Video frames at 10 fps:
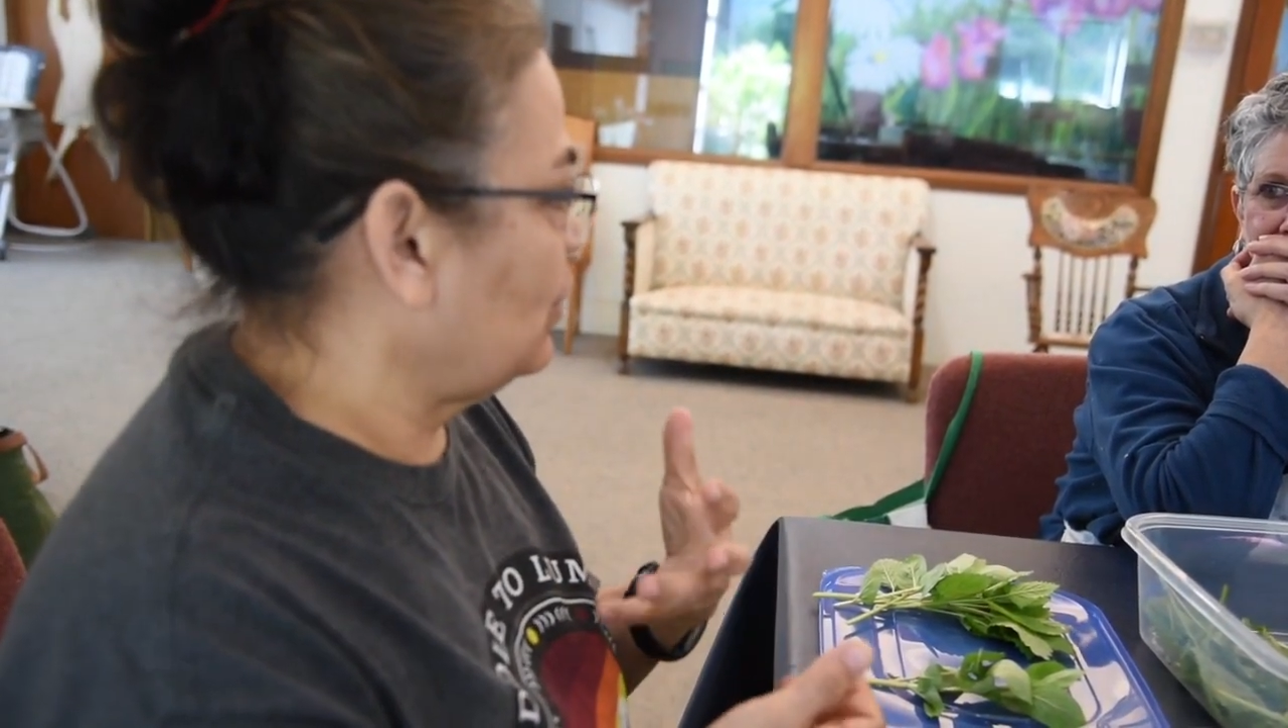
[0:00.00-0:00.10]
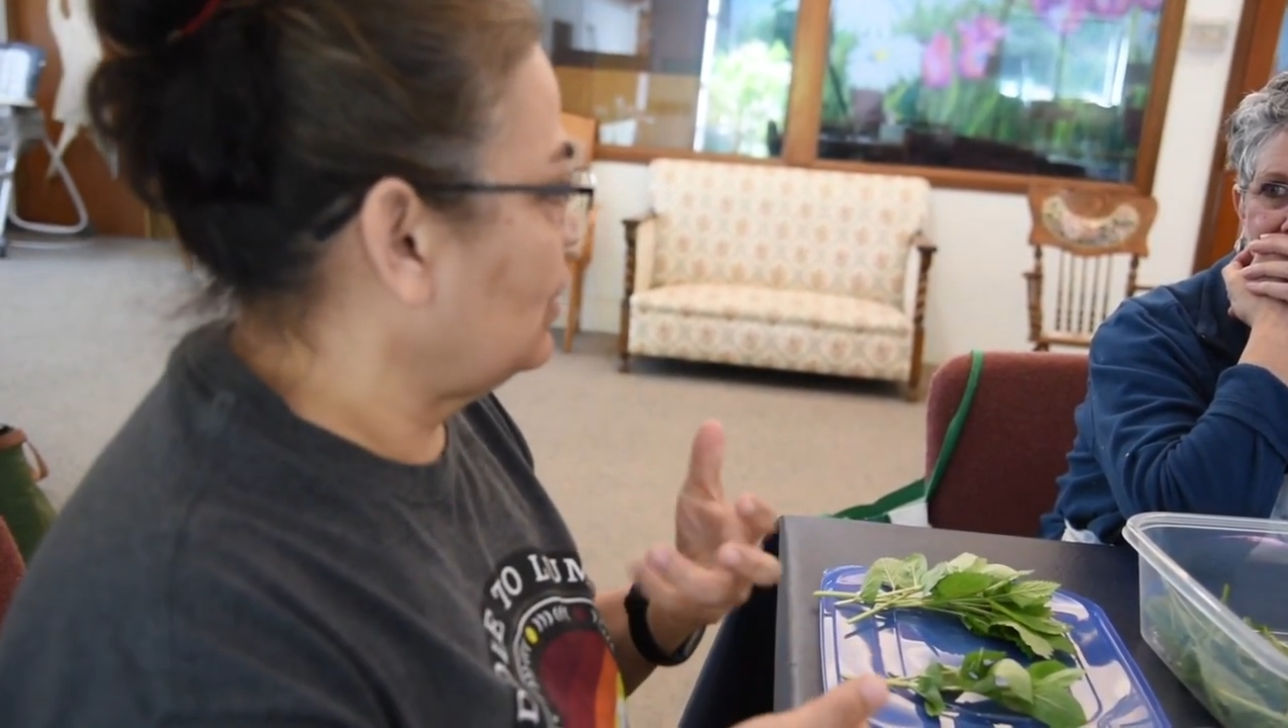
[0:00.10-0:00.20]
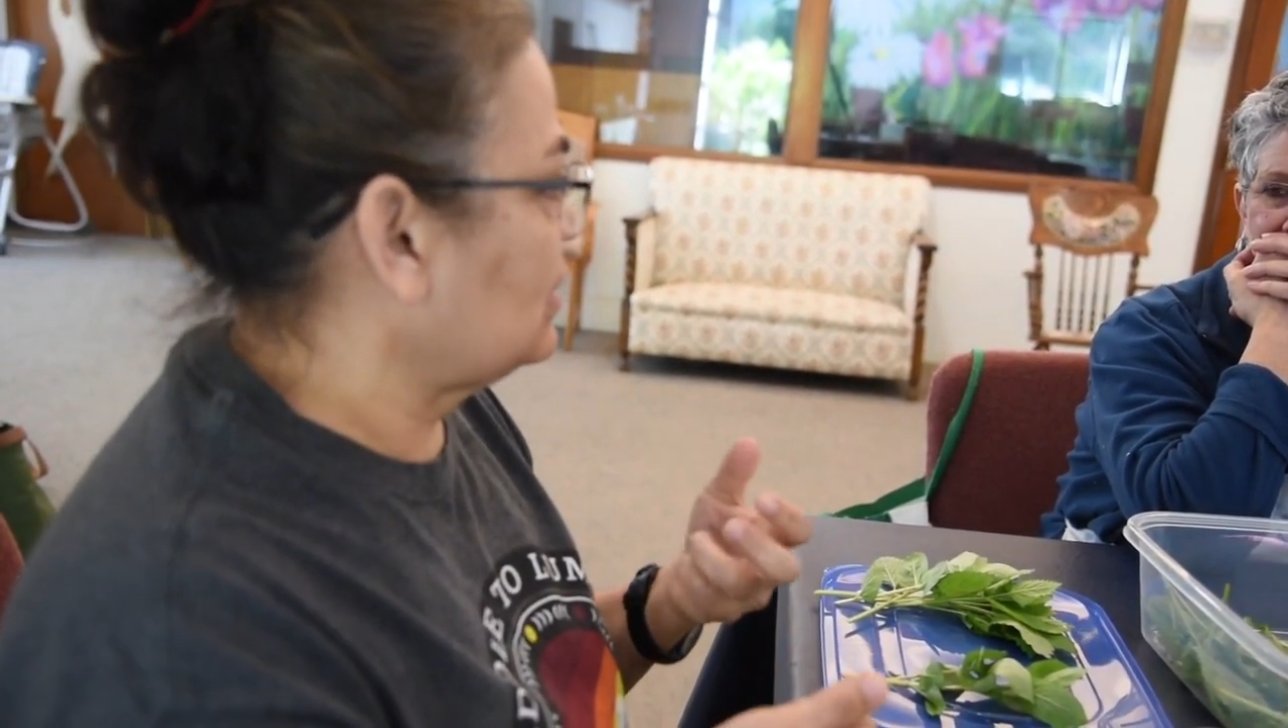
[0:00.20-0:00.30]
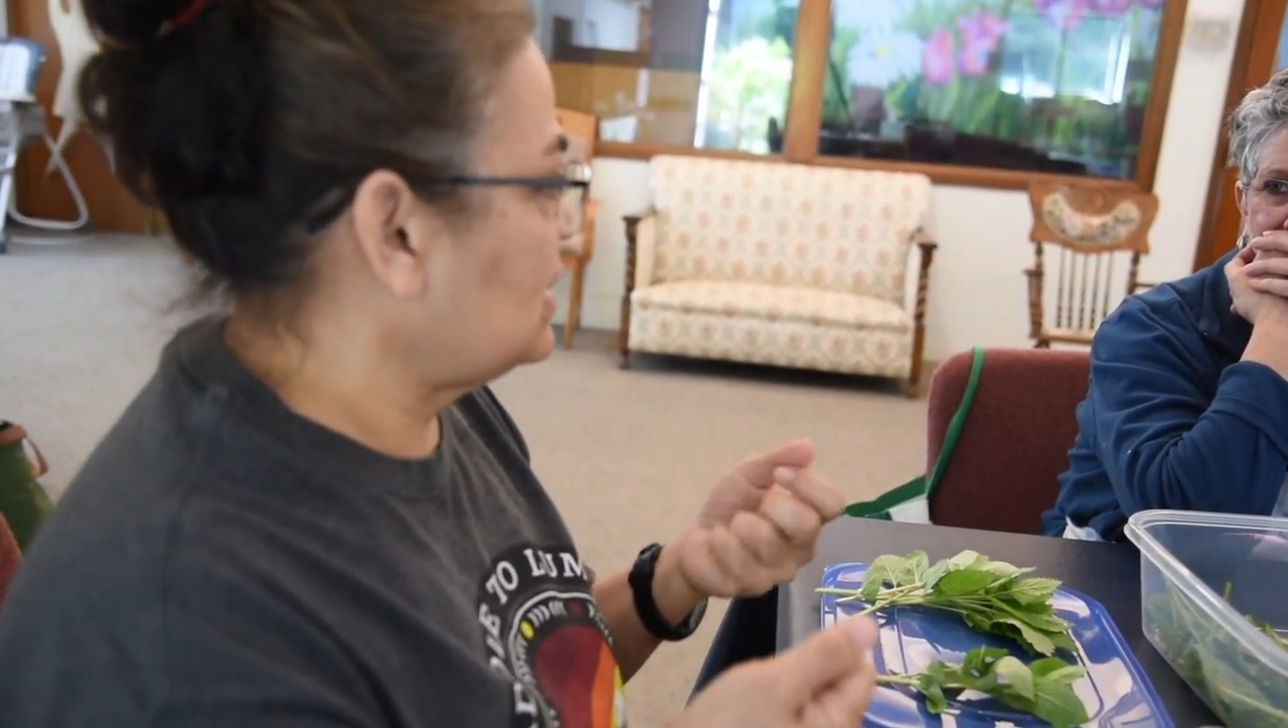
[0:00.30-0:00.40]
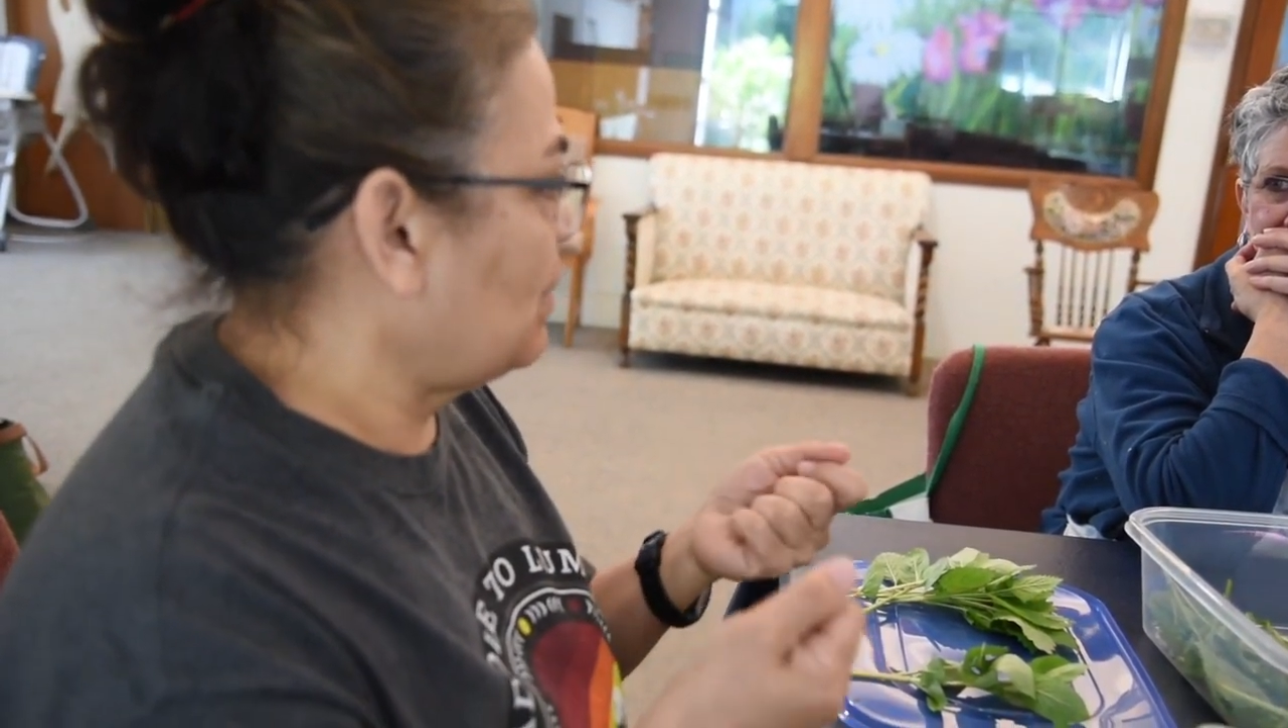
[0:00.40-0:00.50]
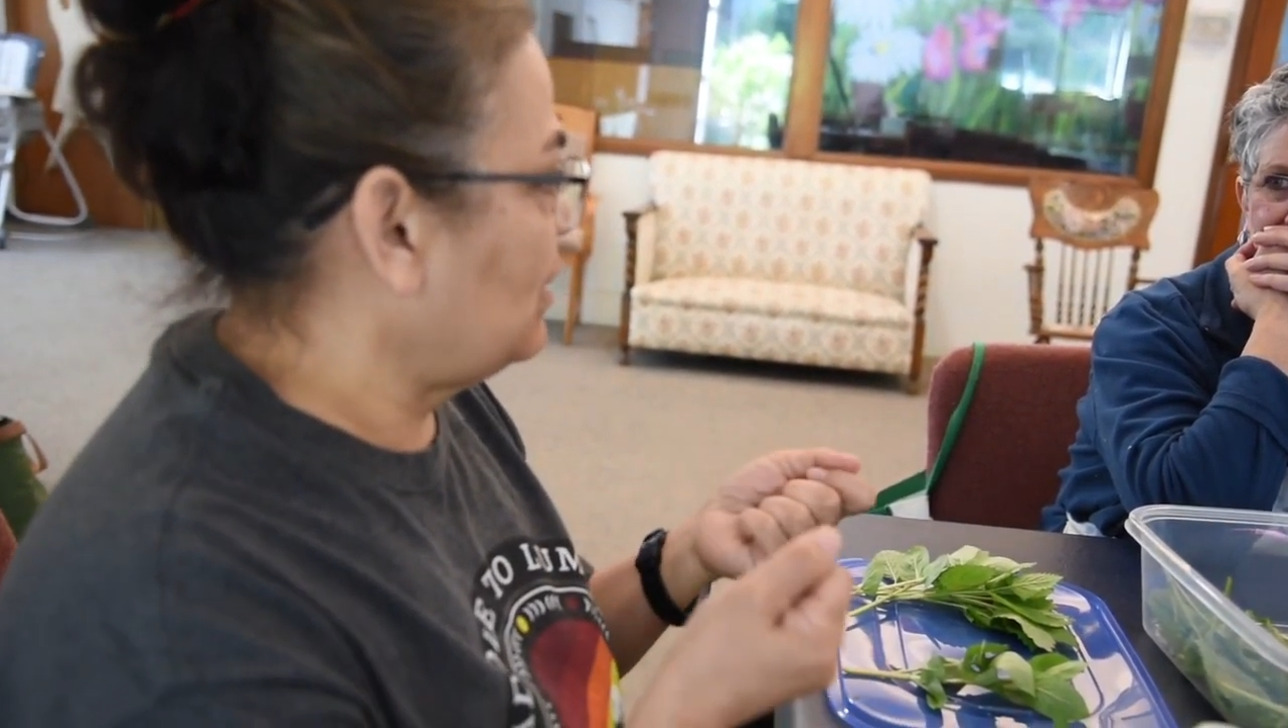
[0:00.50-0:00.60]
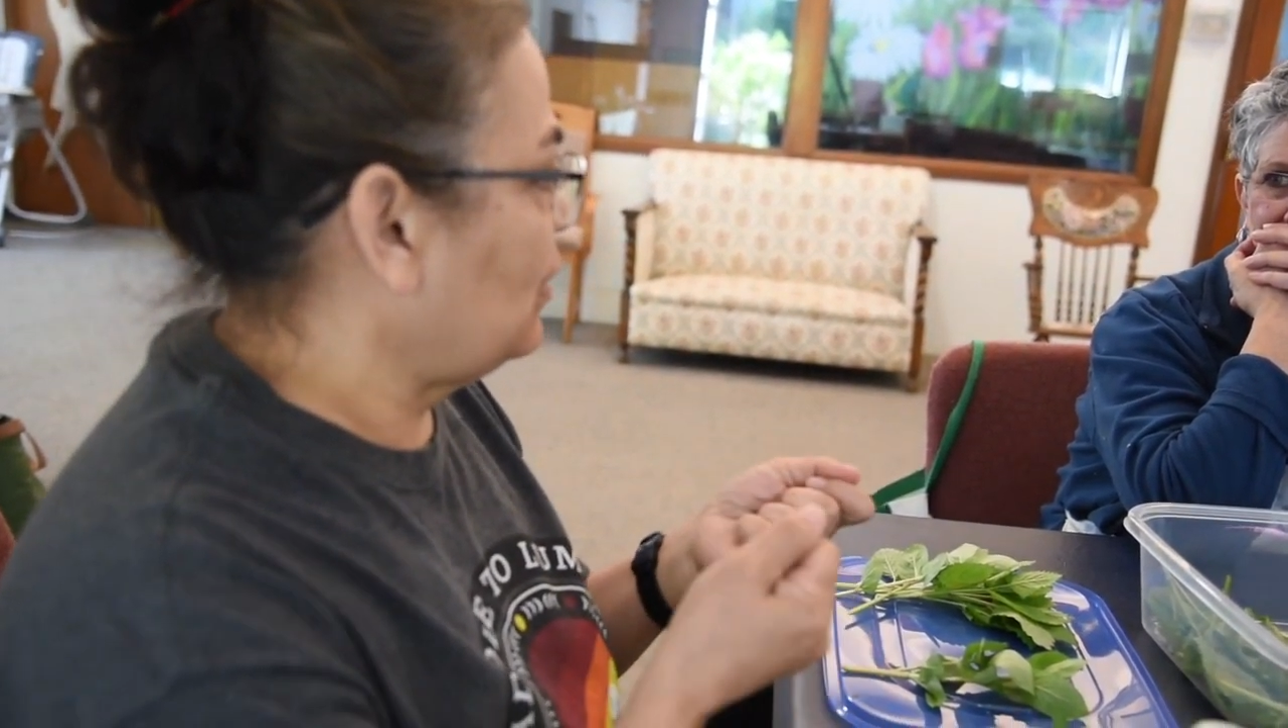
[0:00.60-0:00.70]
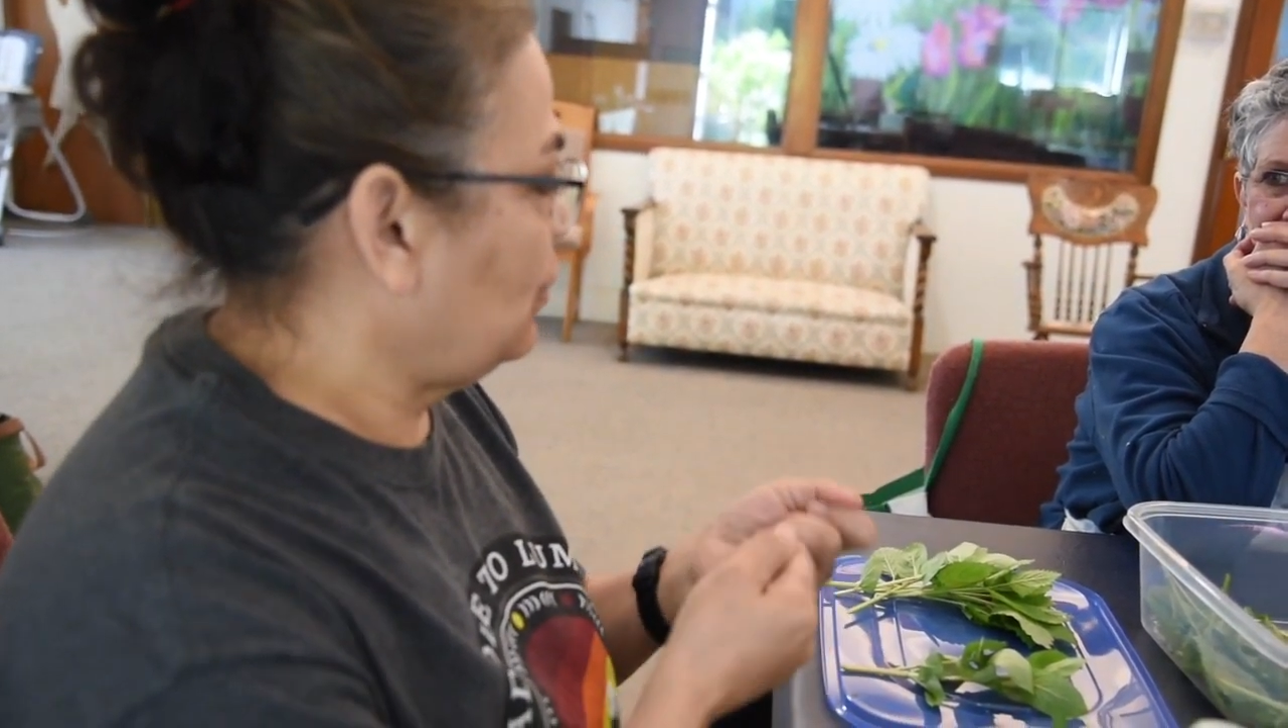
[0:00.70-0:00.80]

were some of the